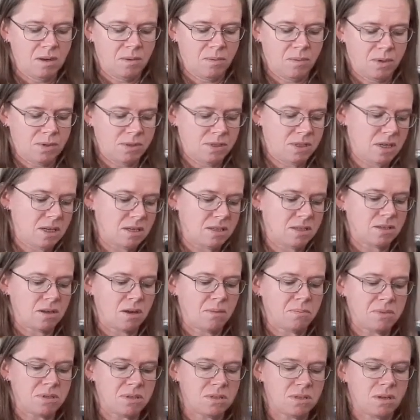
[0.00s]
won't say
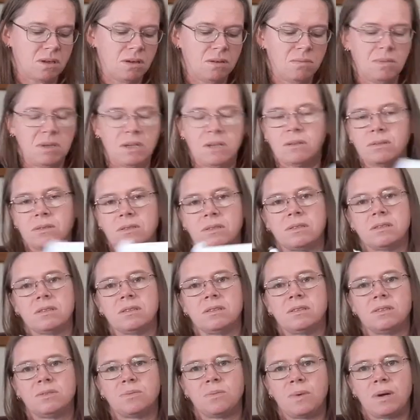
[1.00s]
side by side because
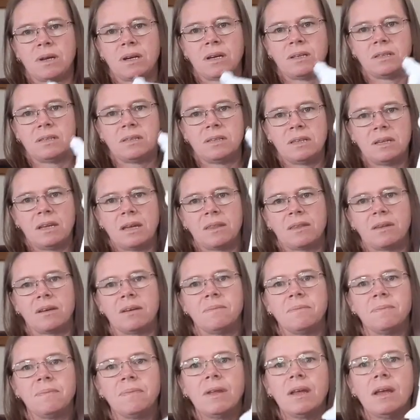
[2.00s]
it's one under the other.
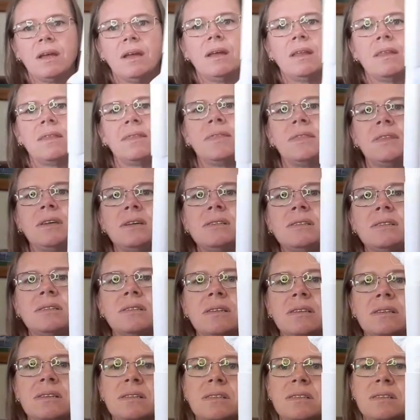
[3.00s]
This
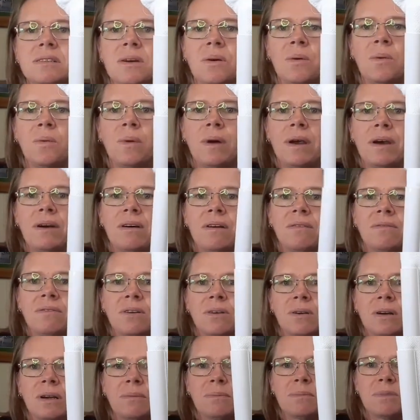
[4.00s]
is where I've
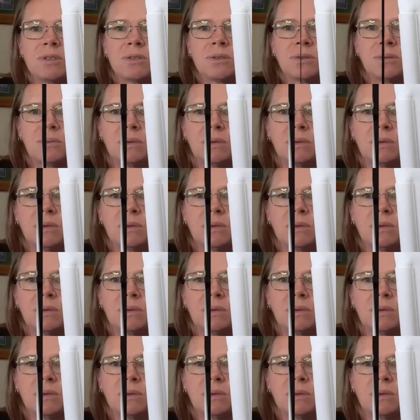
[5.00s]
got up to